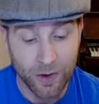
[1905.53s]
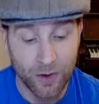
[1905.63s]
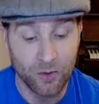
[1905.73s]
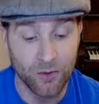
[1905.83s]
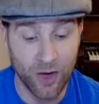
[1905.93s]

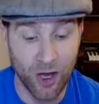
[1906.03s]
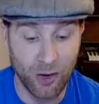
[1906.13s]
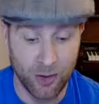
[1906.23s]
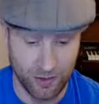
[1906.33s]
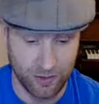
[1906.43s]

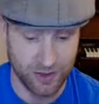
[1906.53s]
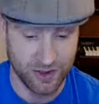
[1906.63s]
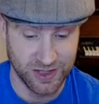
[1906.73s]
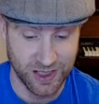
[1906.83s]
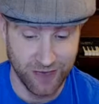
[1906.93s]
"So,"
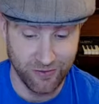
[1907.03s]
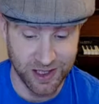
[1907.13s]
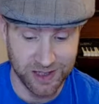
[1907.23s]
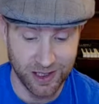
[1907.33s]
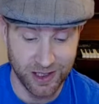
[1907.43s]
said Henry,
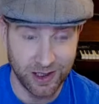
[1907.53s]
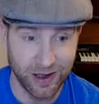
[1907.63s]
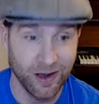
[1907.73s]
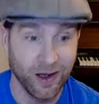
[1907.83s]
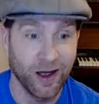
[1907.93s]
smiling,
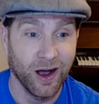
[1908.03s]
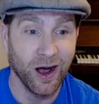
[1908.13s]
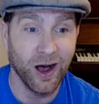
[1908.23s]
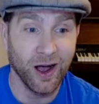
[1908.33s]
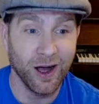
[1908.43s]

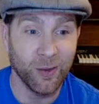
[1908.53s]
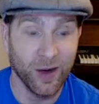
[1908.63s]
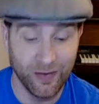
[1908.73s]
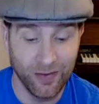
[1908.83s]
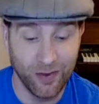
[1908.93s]
"I
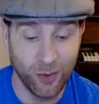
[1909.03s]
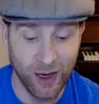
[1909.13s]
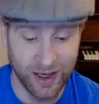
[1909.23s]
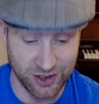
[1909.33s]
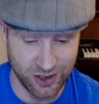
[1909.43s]
won the
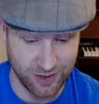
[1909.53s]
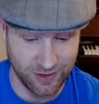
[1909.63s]
wager."